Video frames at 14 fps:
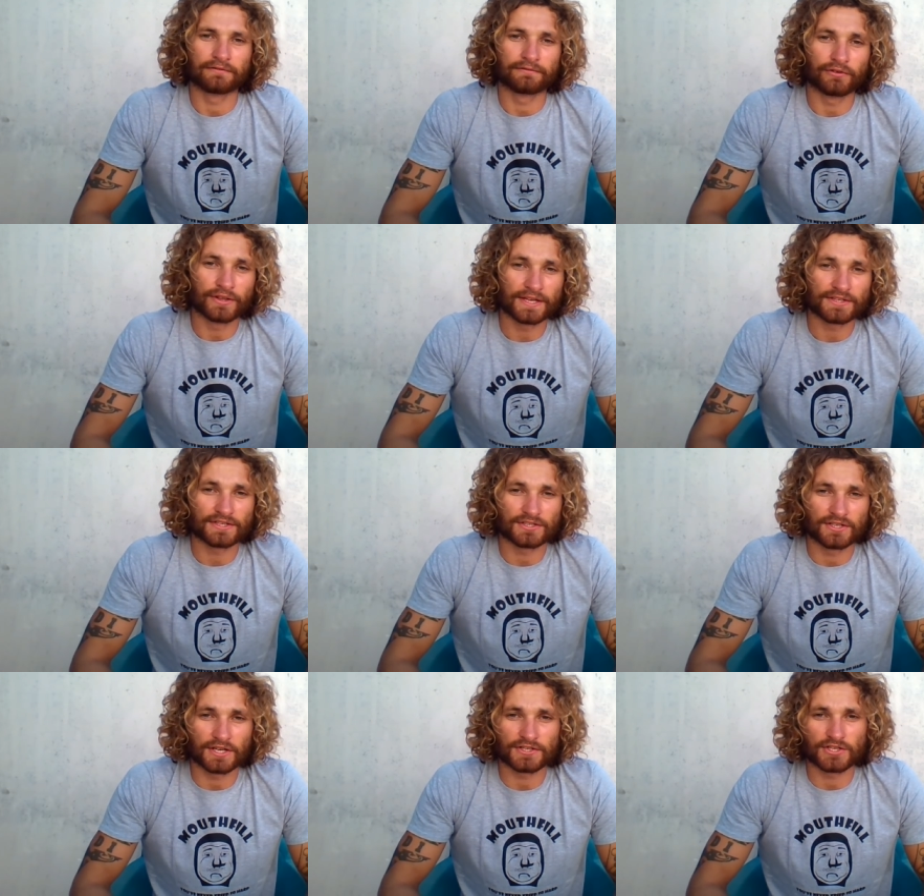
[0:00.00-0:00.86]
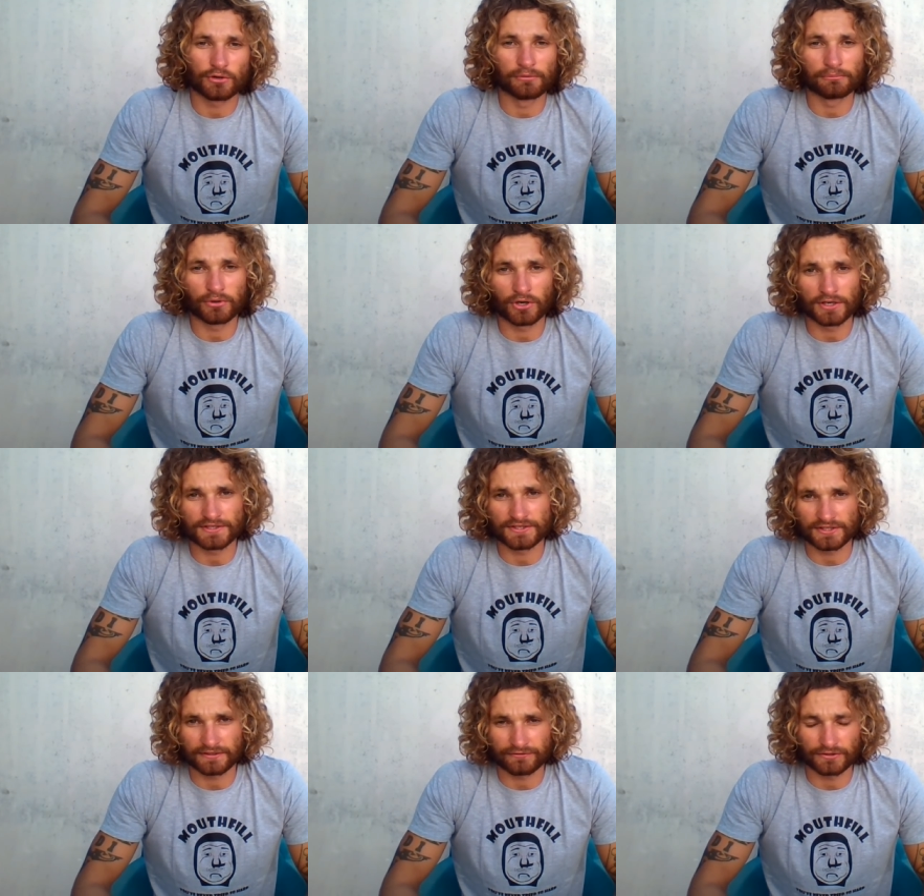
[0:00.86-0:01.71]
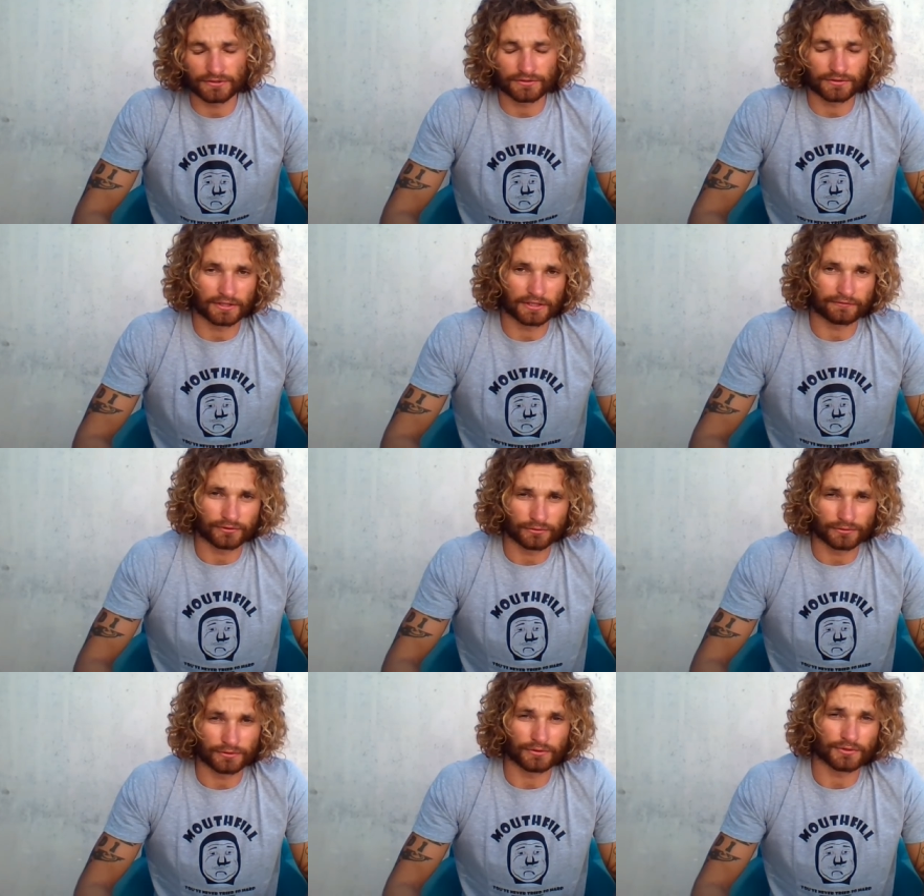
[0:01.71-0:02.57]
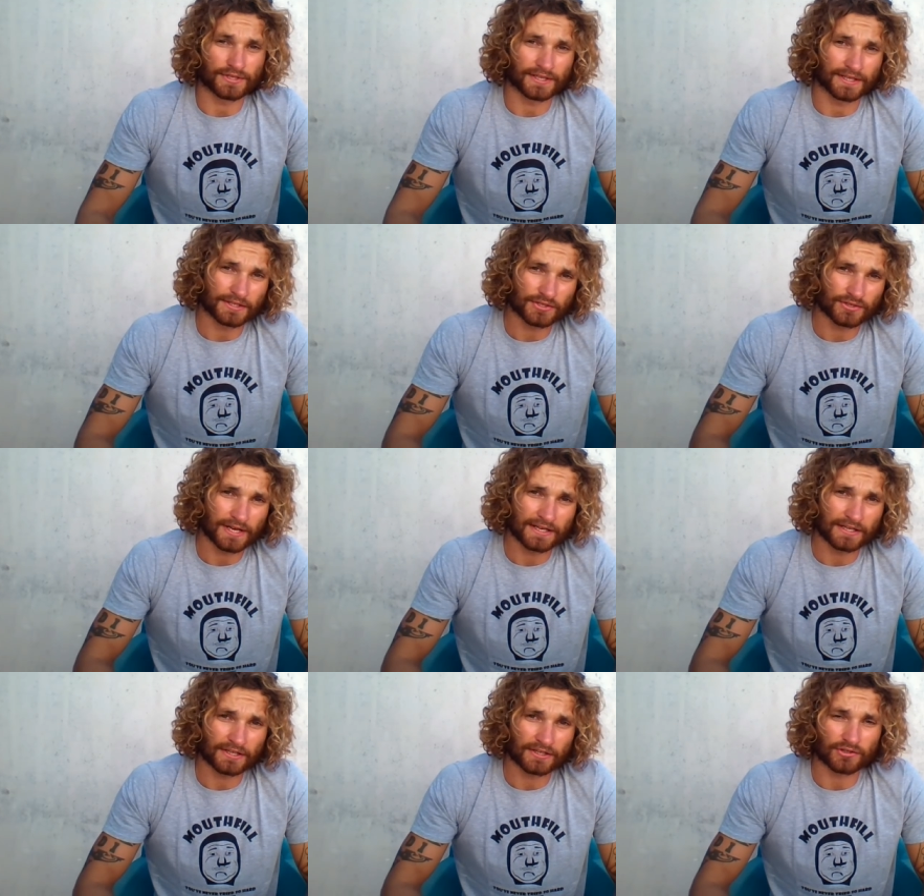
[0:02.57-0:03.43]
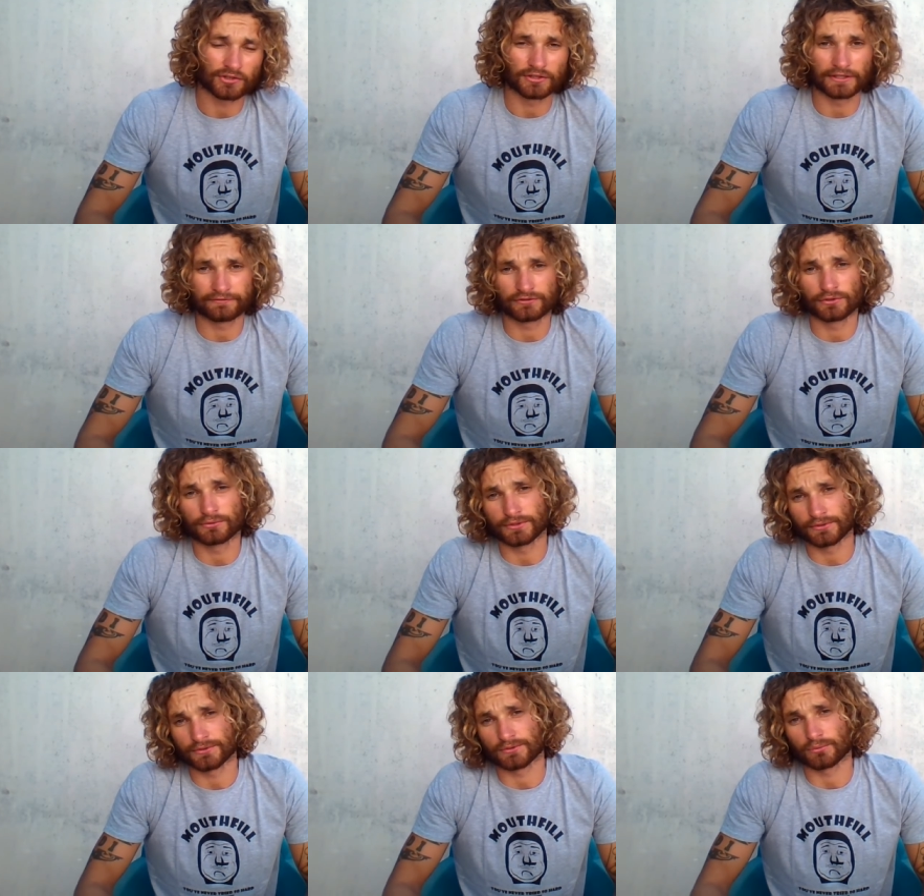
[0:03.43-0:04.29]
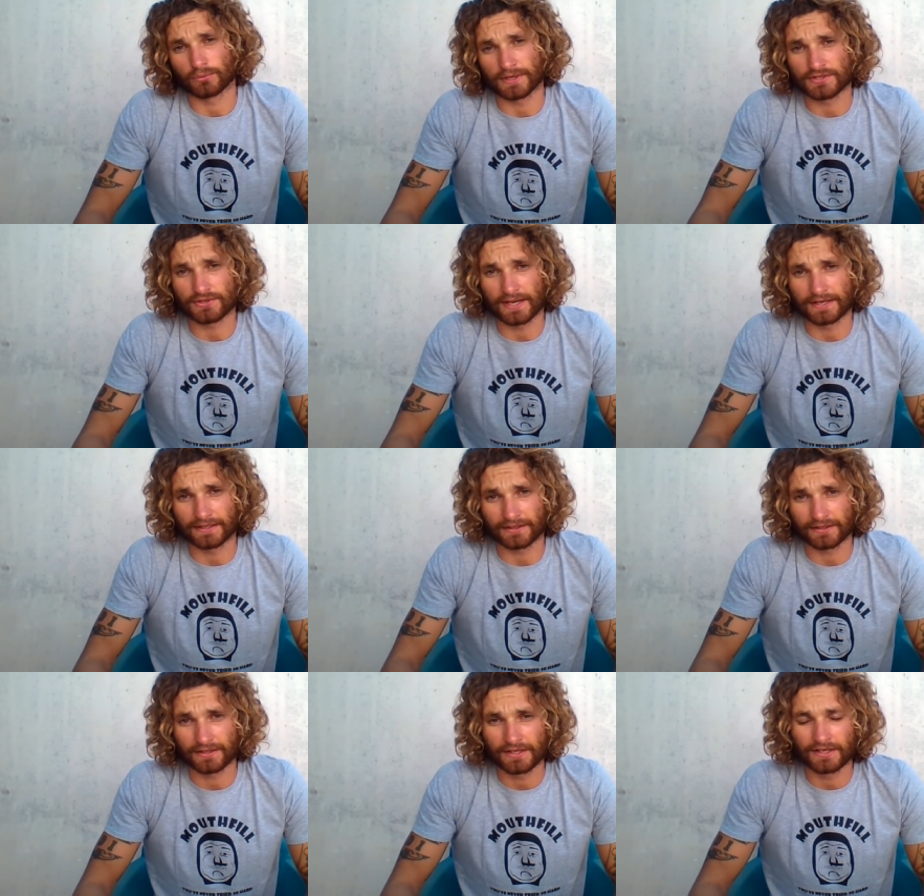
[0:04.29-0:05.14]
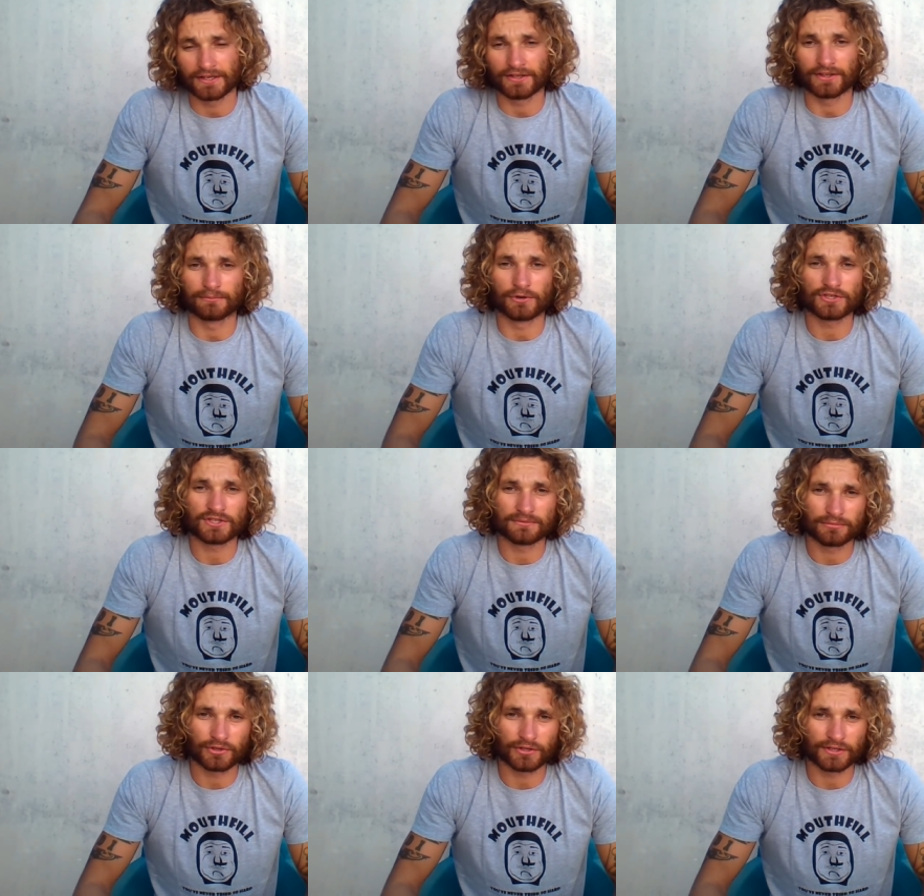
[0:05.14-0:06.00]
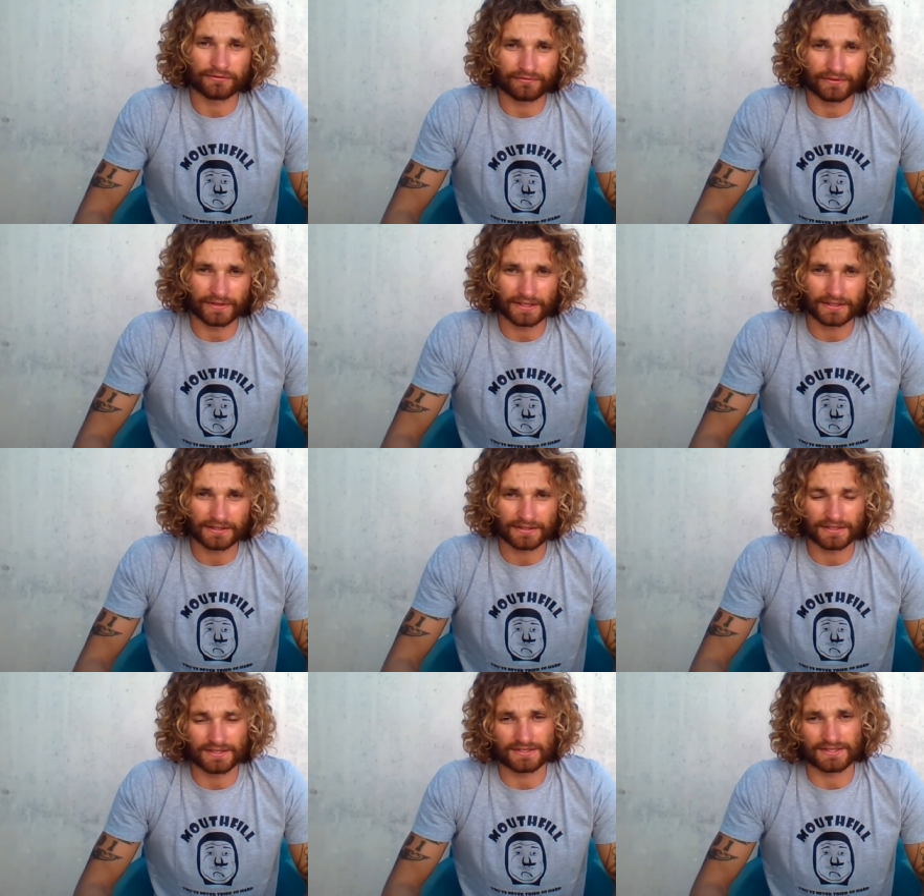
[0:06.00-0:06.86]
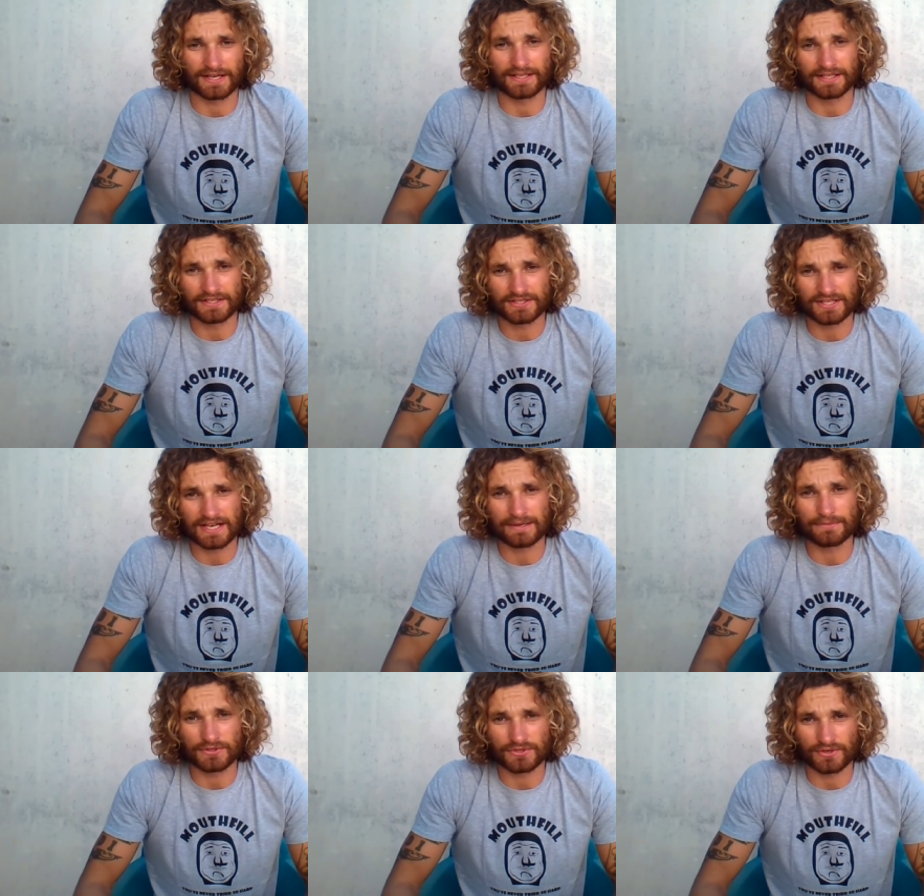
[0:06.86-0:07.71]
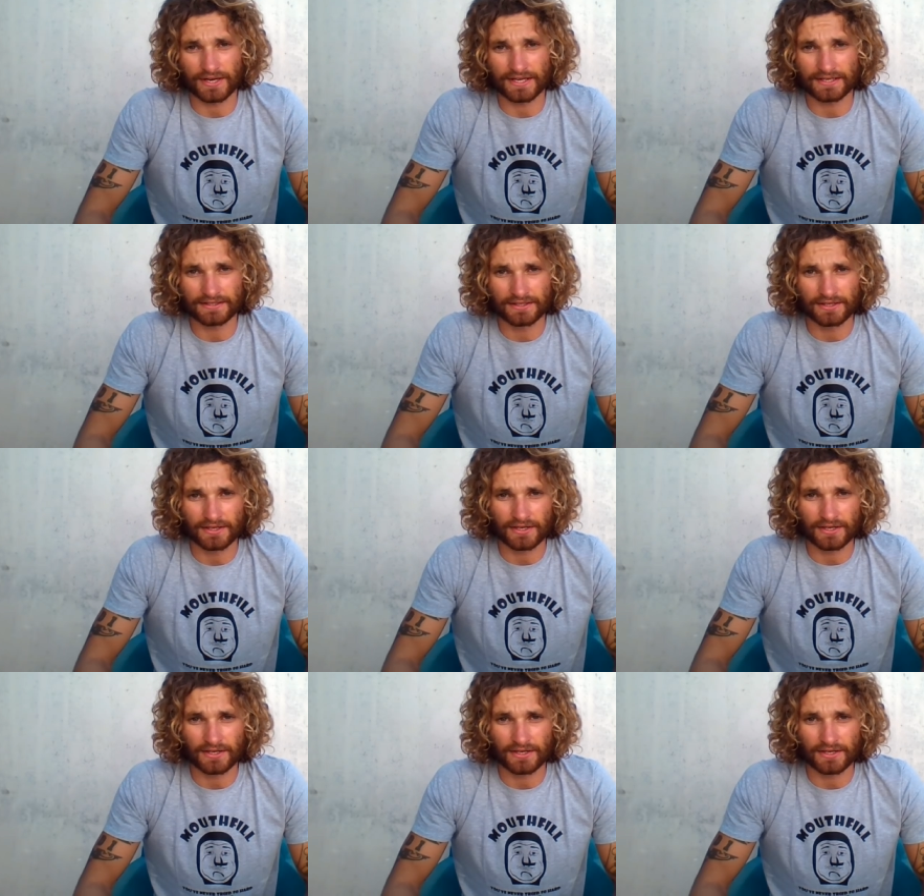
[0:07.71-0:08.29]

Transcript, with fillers: For this, it's not so important if you, if you use HIIT training or if you use weight training. The most important thing is that each time you train,